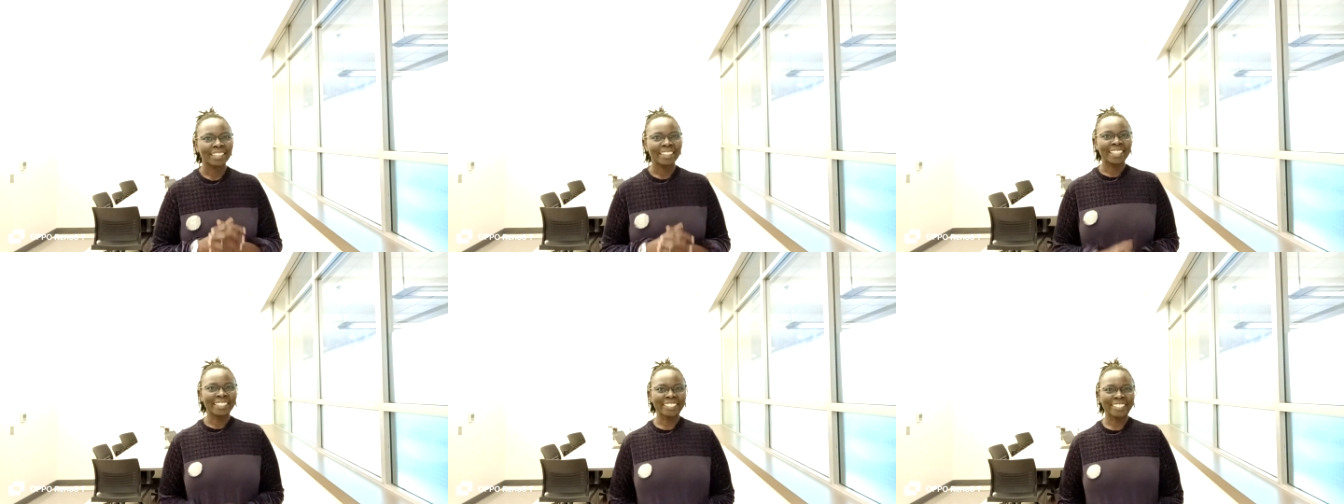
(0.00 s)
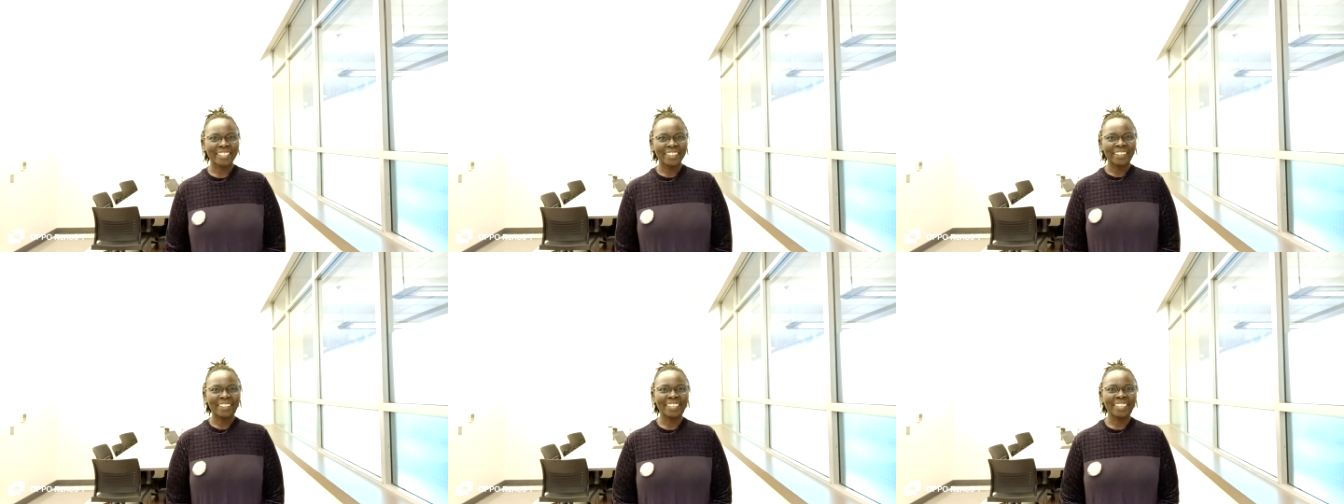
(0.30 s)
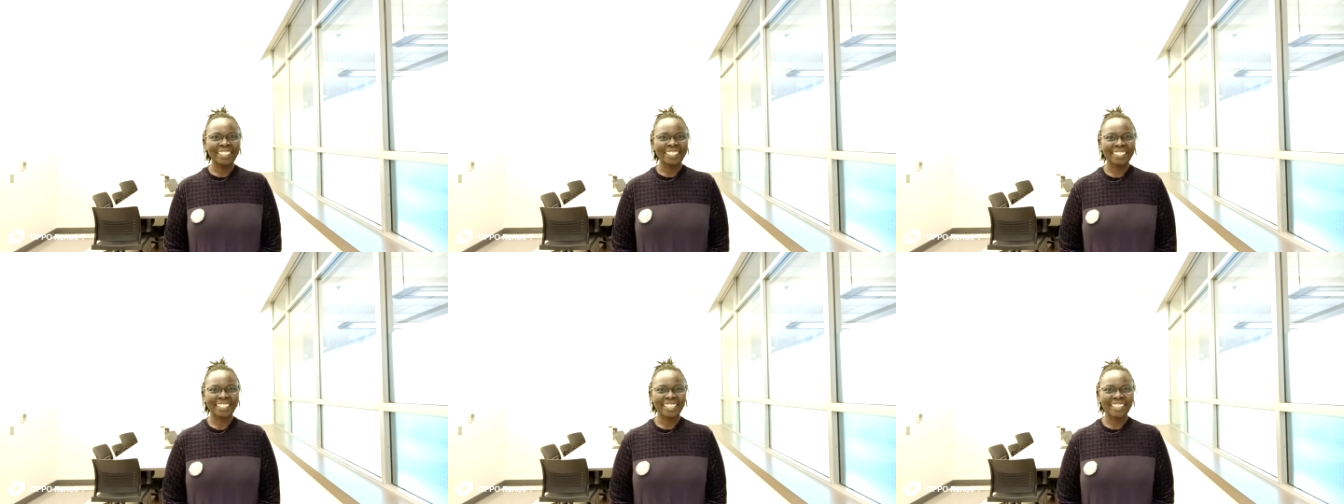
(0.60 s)
that
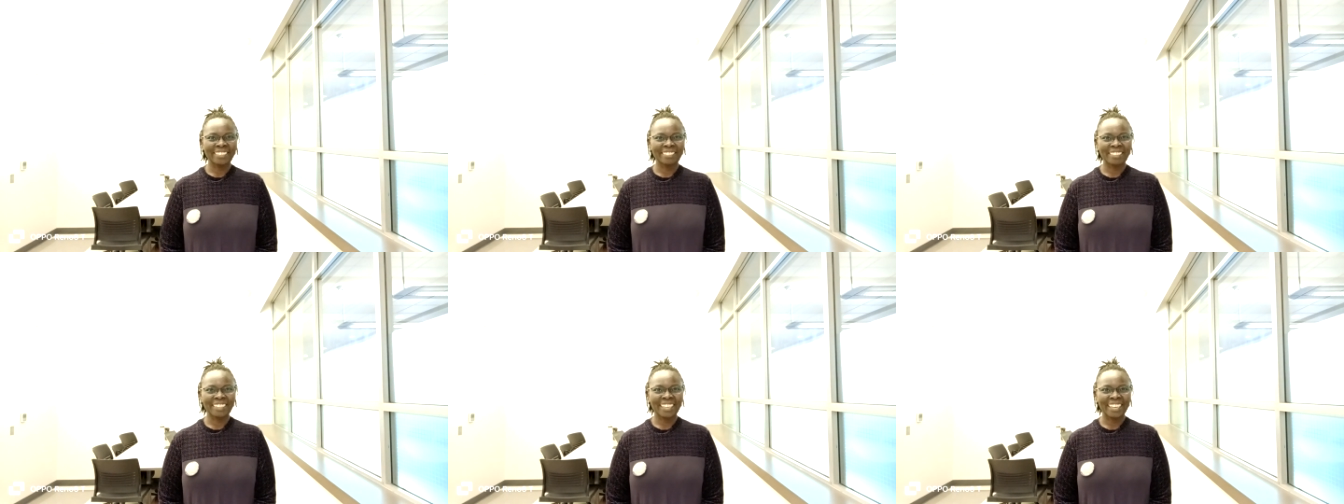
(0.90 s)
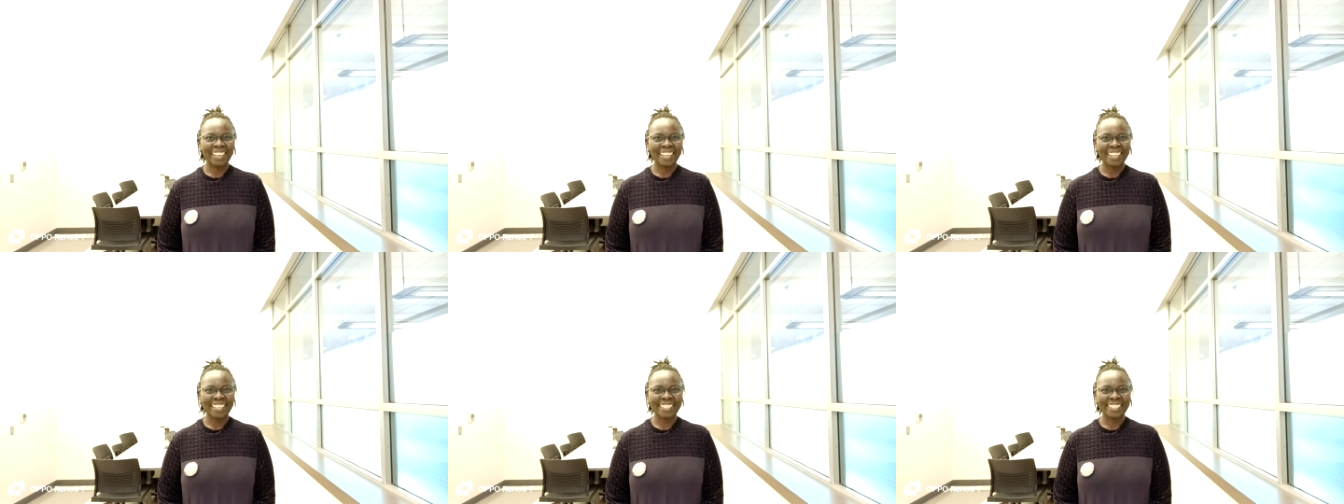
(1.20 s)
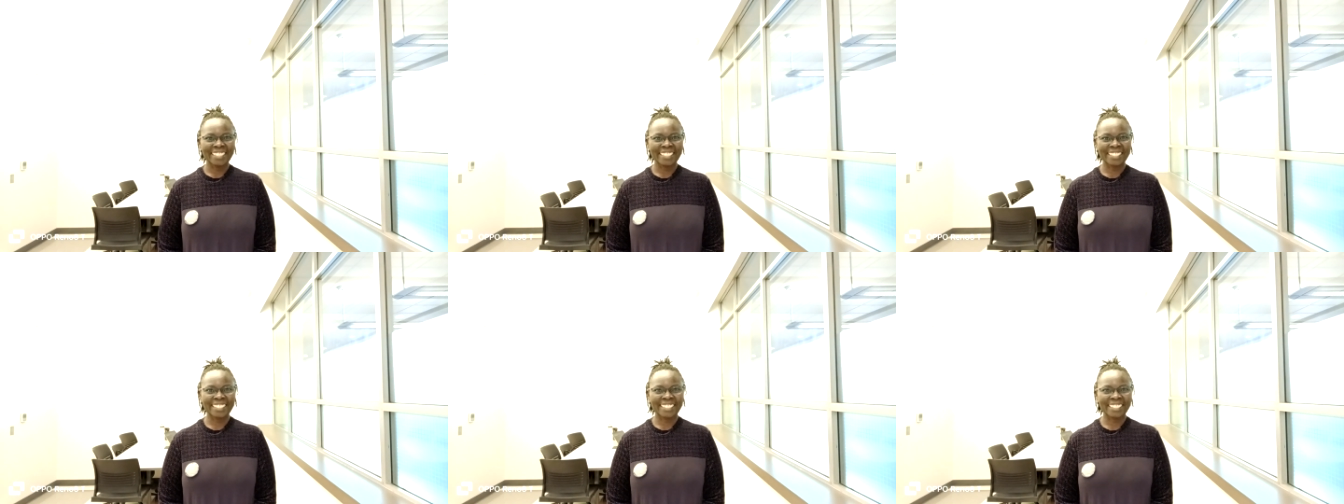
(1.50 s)
God has given
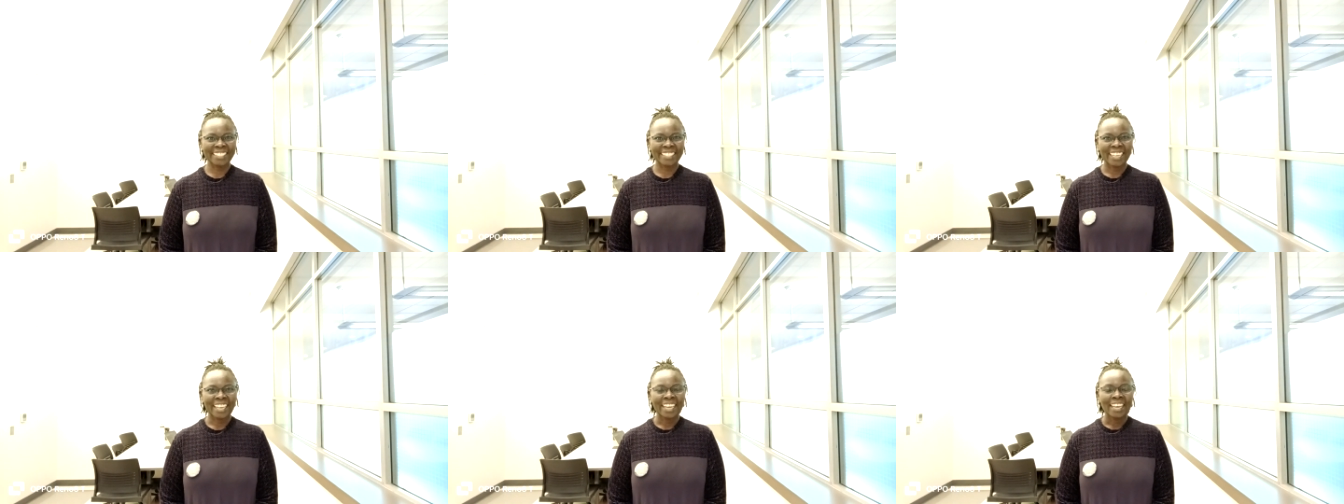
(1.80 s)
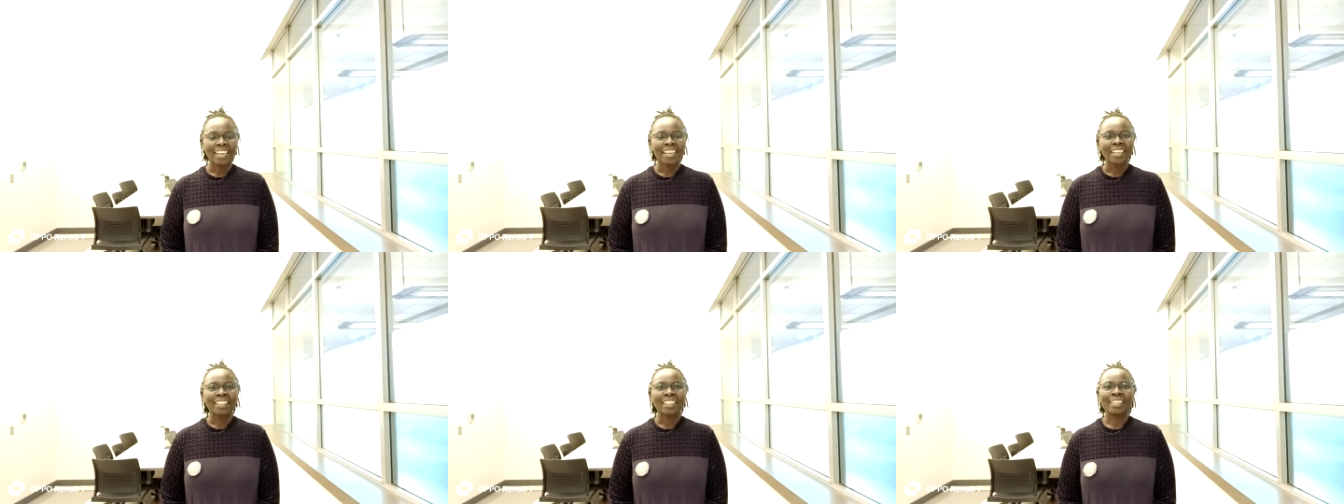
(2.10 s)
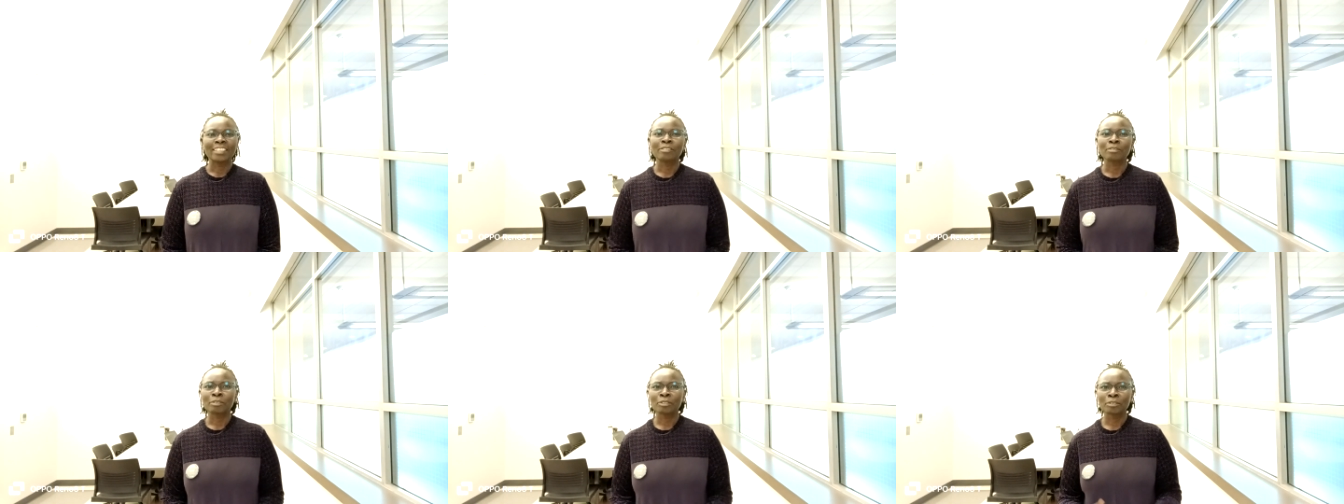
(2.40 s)
us,
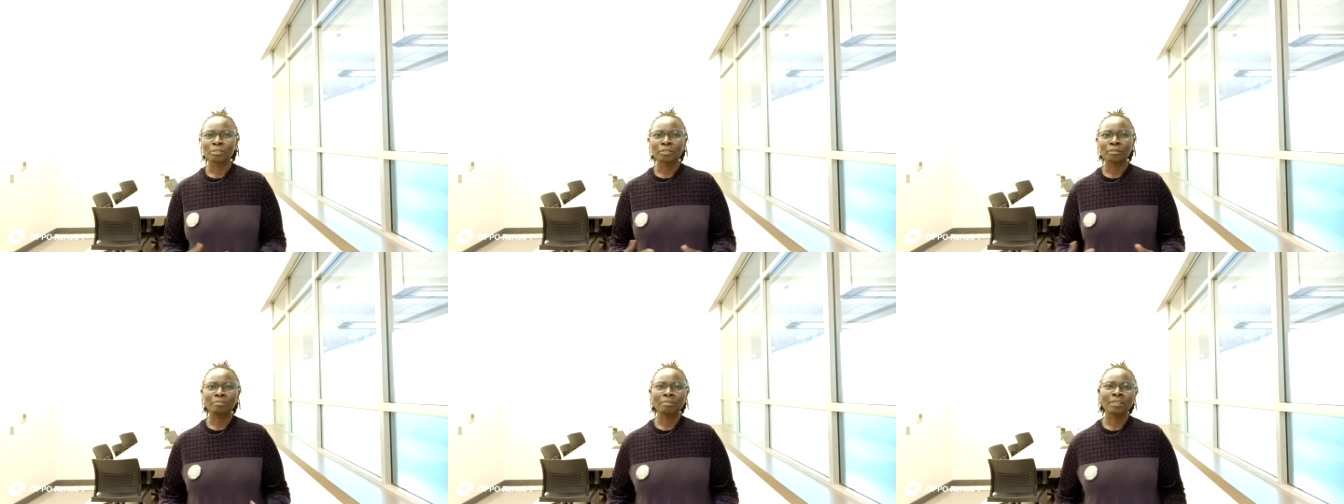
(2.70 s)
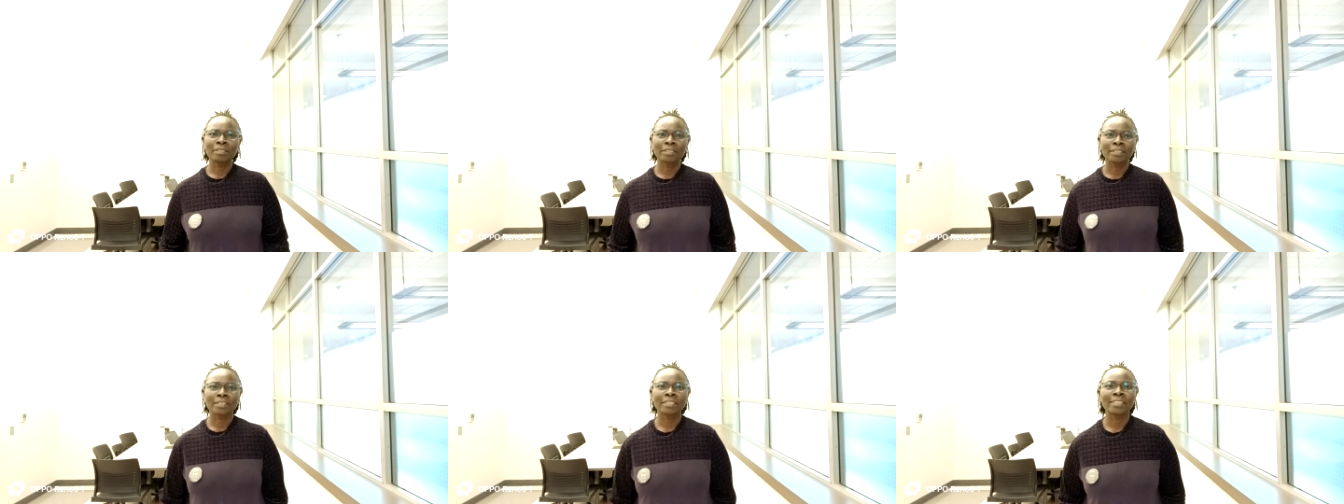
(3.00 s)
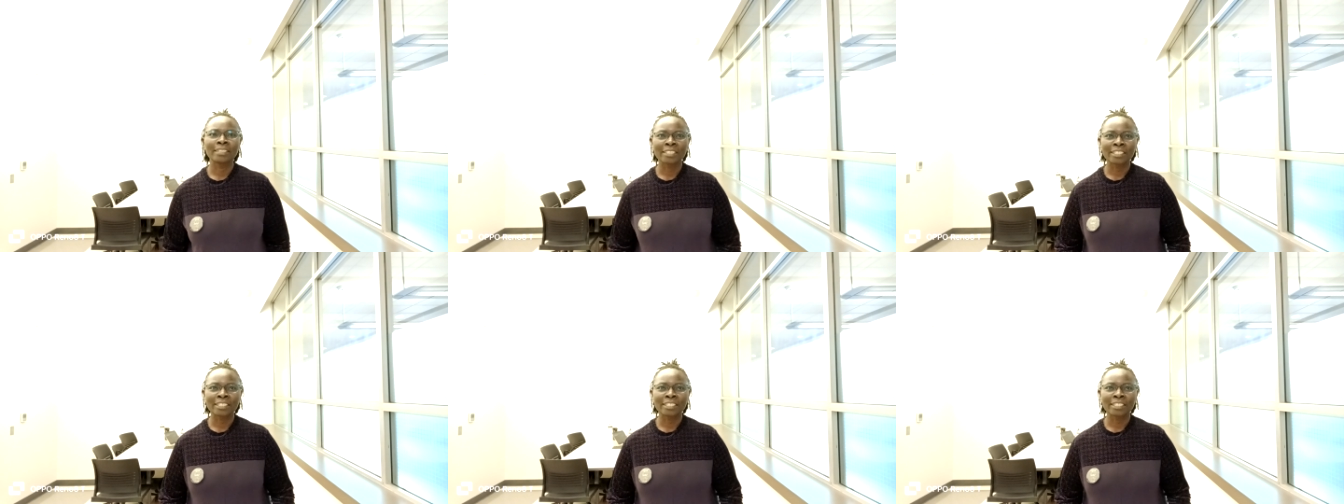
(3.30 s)
that we should be